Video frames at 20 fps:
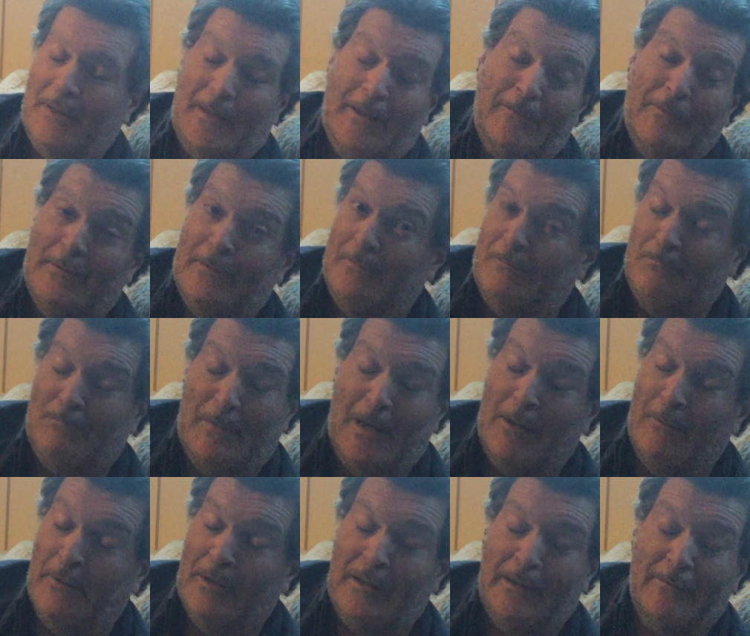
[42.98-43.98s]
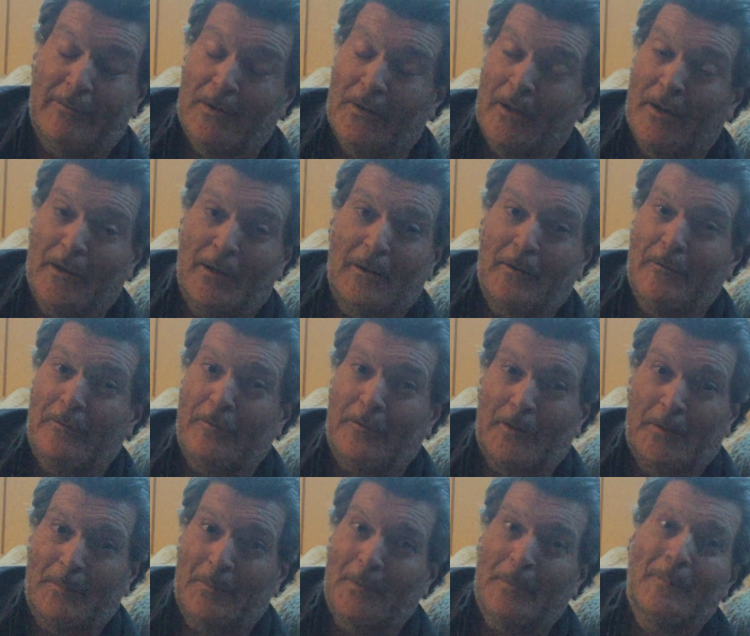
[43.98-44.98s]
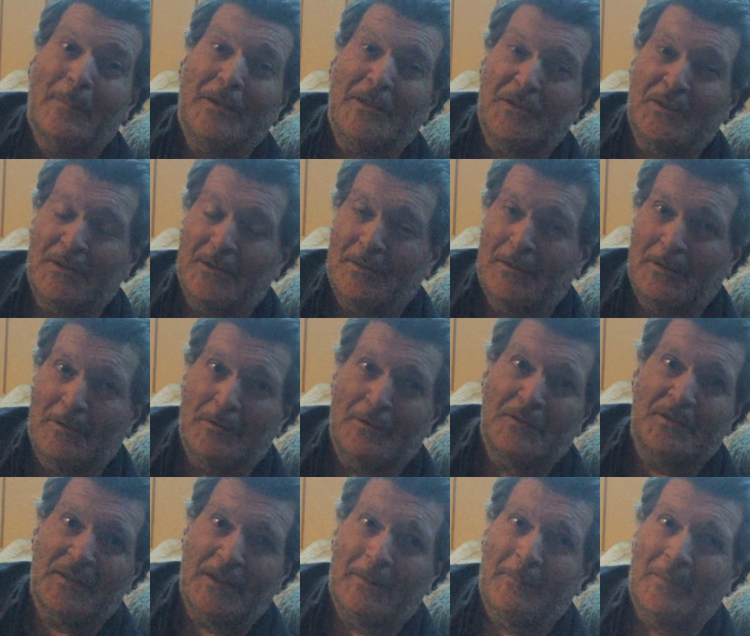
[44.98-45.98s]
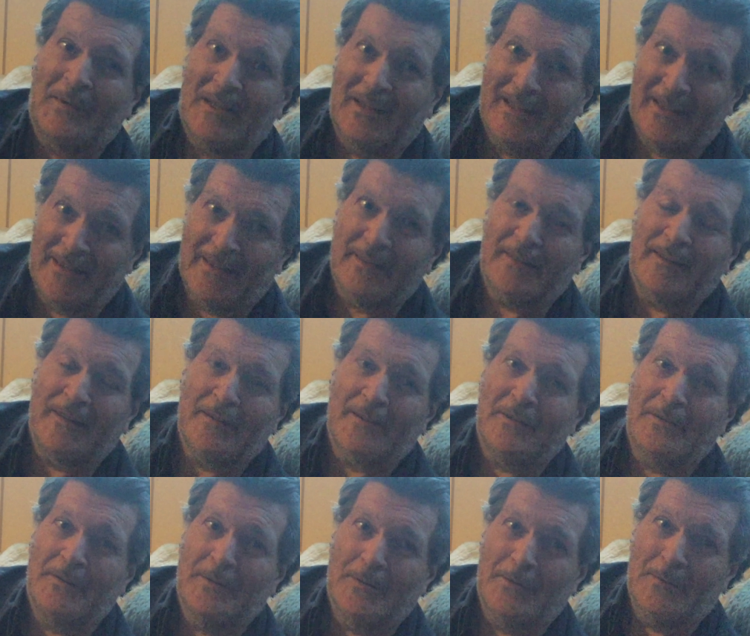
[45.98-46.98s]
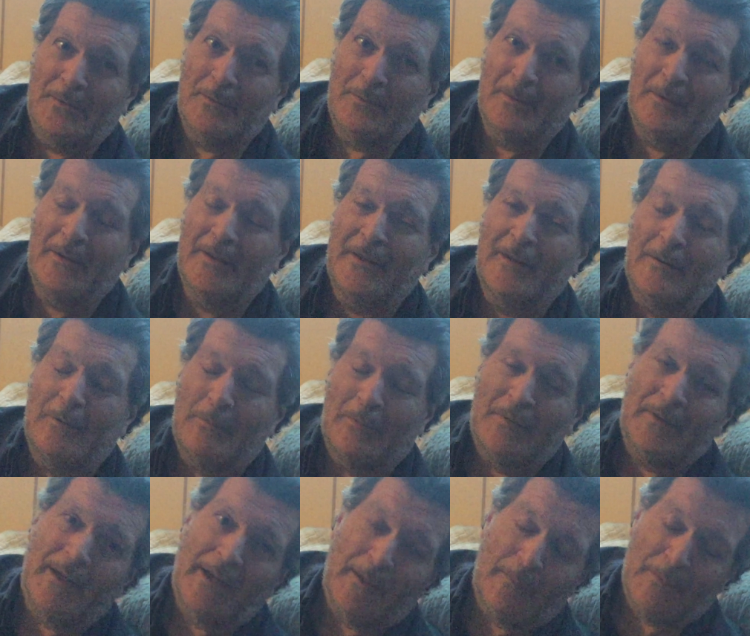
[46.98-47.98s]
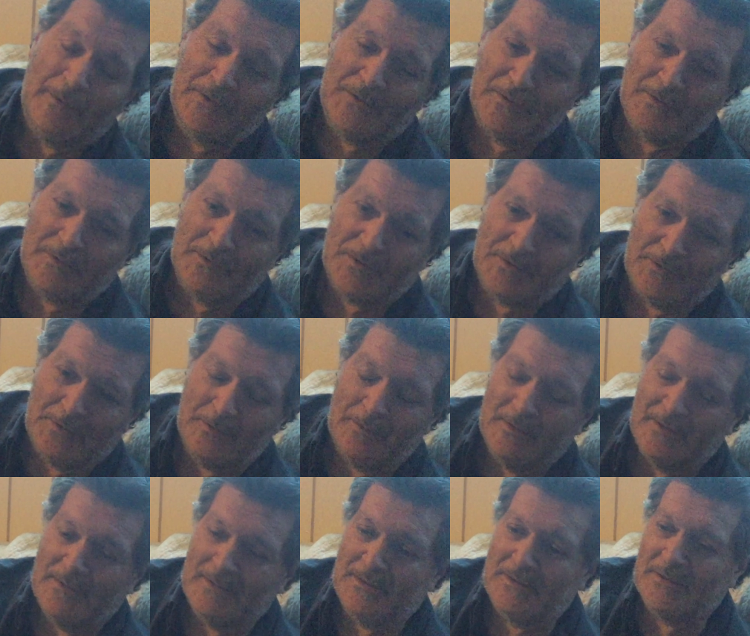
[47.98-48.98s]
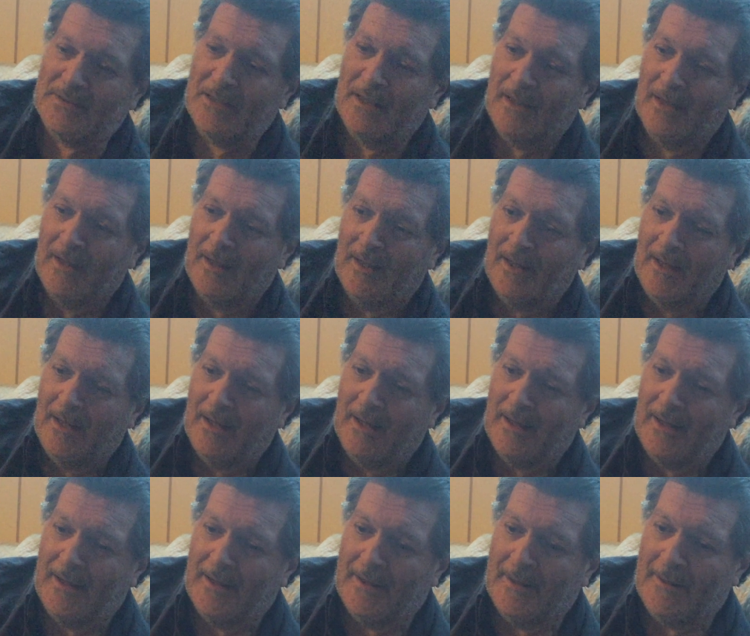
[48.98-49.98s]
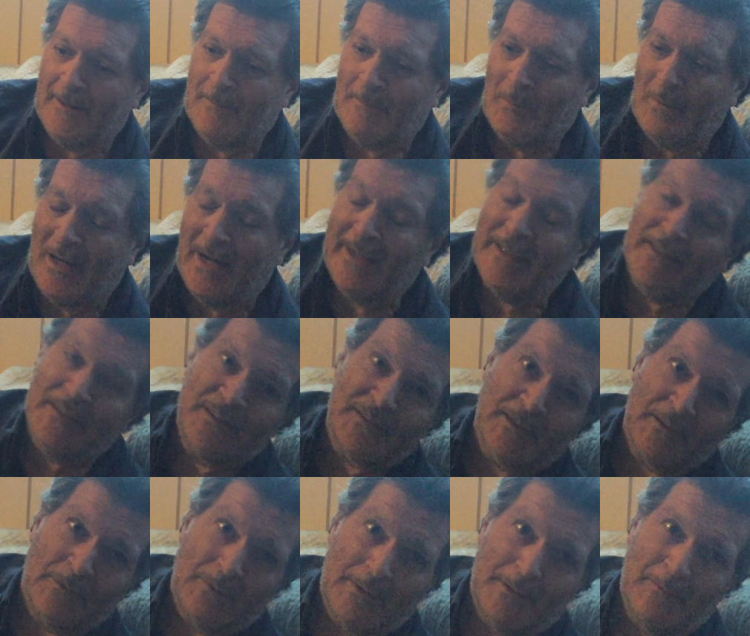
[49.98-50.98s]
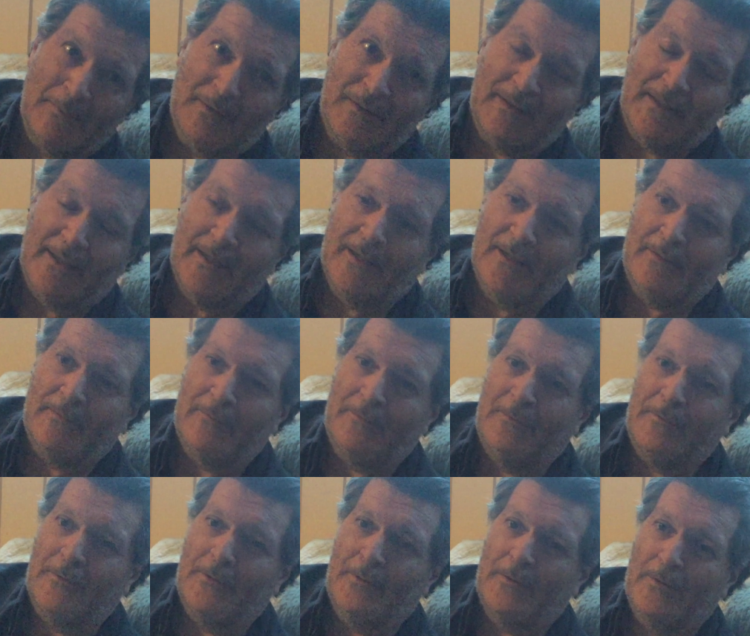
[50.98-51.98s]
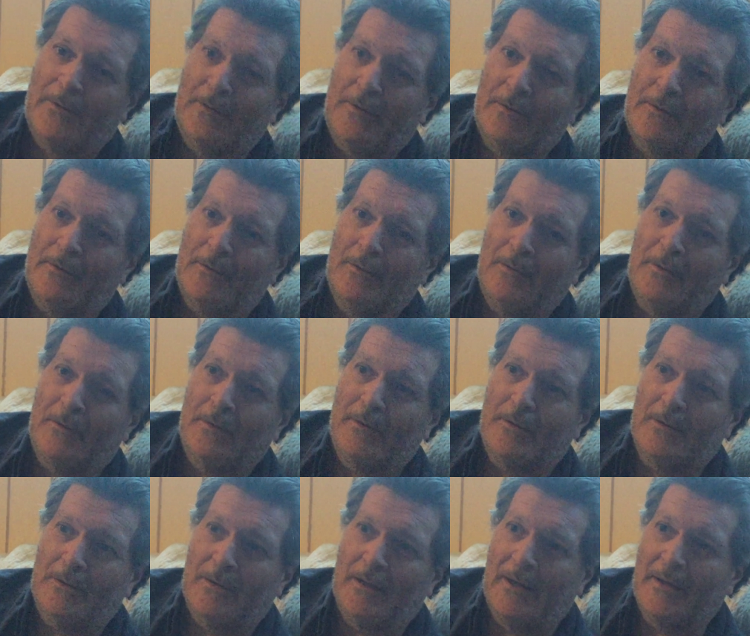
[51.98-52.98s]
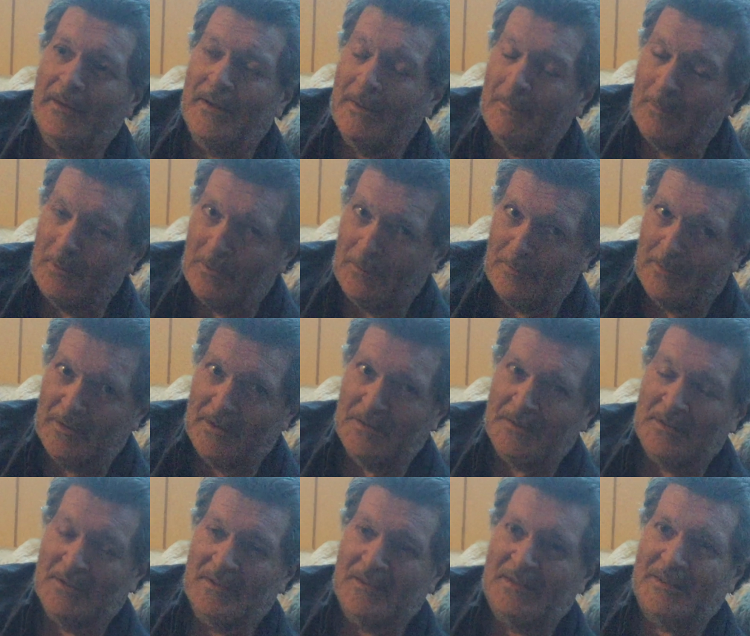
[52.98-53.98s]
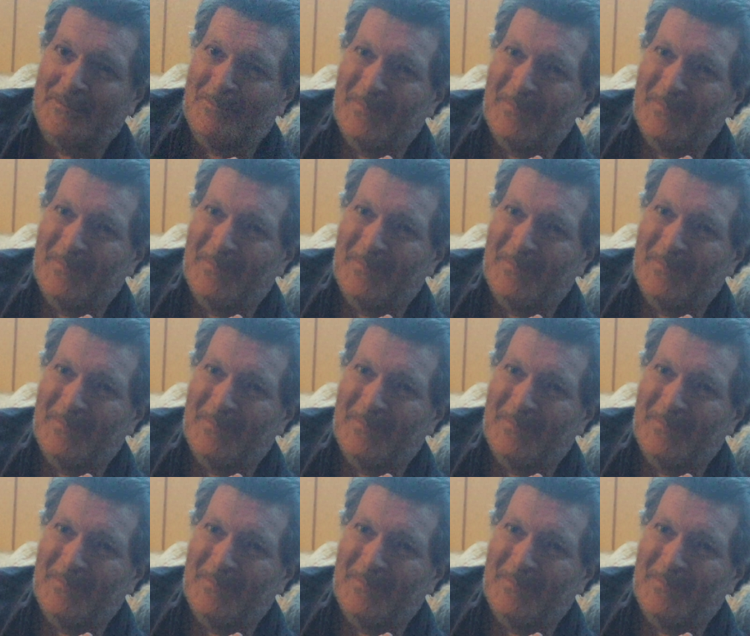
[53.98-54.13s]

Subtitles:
Even I would even argue for permission to do something, anything to do with Aboriginal students. I disagree with that for a number of reasons.